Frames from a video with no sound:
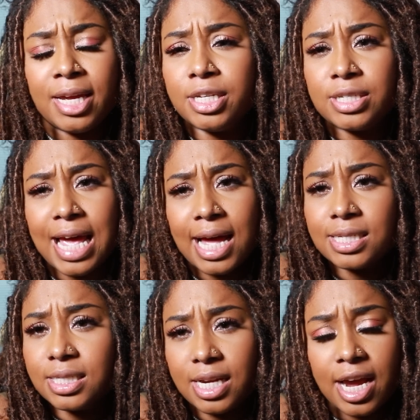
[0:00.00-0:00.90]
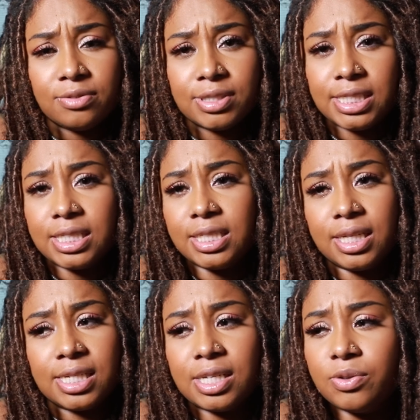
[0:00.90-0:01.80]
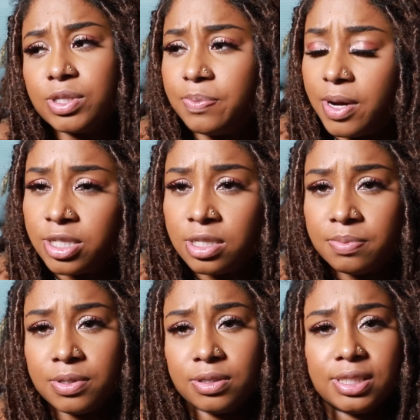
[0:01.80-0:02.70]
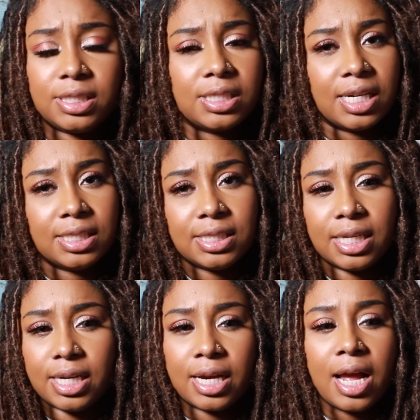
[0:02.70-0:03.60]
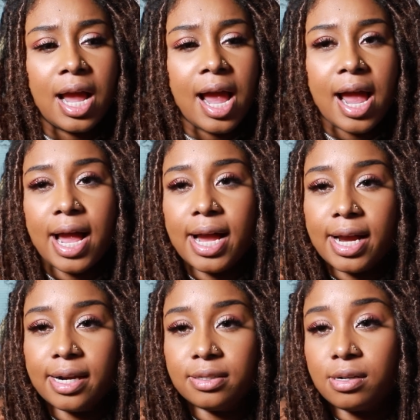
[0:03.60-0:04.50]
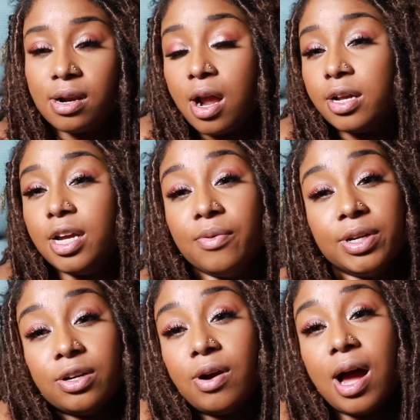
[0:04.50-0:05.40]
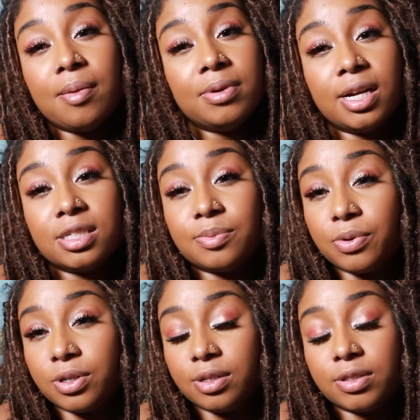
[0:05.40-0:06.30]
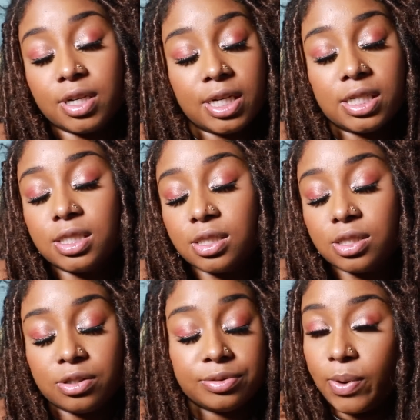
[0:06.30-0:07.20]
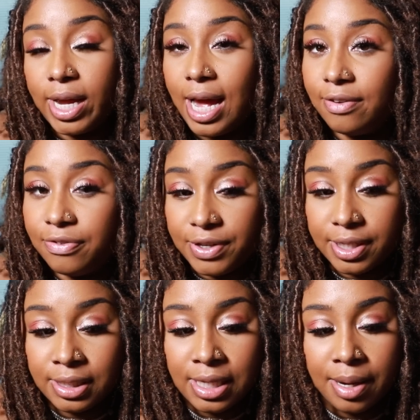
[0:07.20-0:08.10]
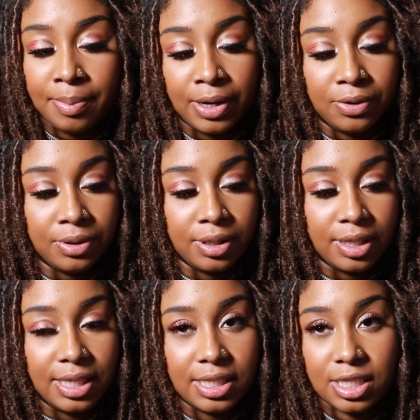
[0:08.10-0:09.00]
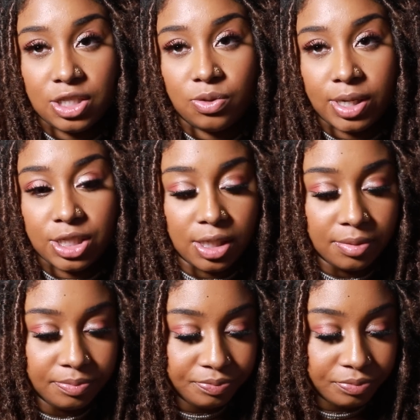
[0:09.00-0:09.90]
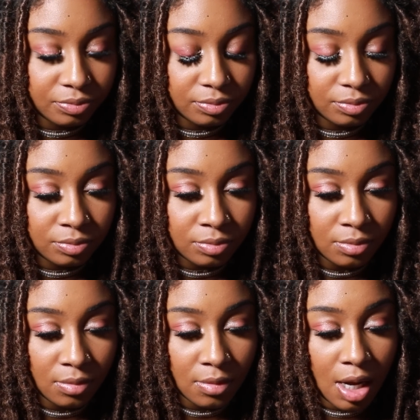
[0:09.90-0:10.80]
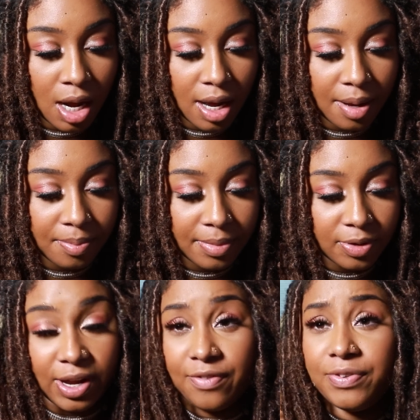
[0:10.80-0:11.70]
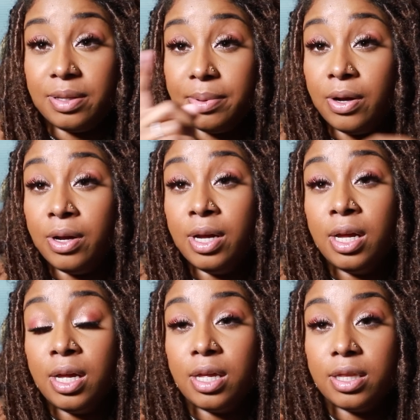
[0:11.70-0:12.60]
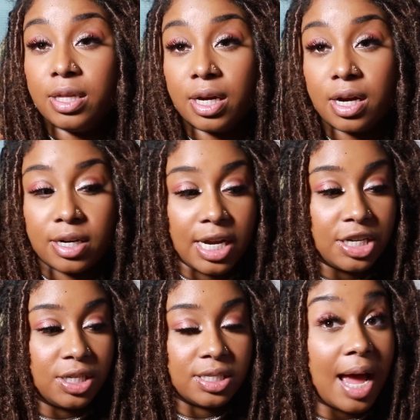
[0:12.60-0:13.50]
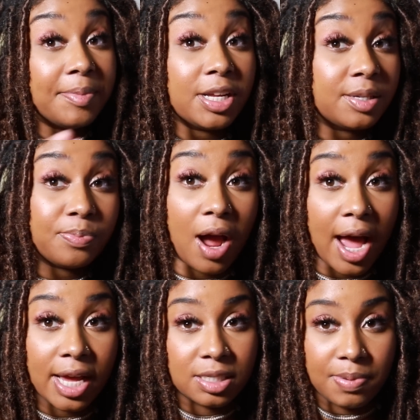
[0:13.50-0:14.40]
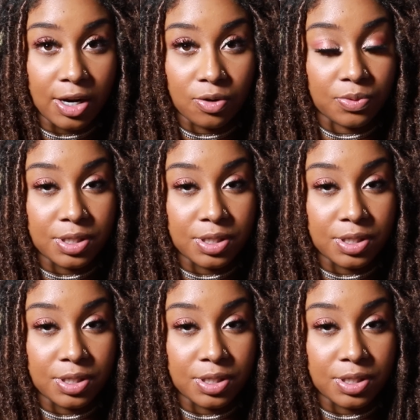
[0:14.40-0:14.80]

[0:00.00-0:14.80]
It is asinine, ridiculous, irresponsible, disgusting, and y'all already know I'm not a supporter of the Kardashians, so the way I feel about this situation, the way I feel about the Kardashians, I'm not surprised by her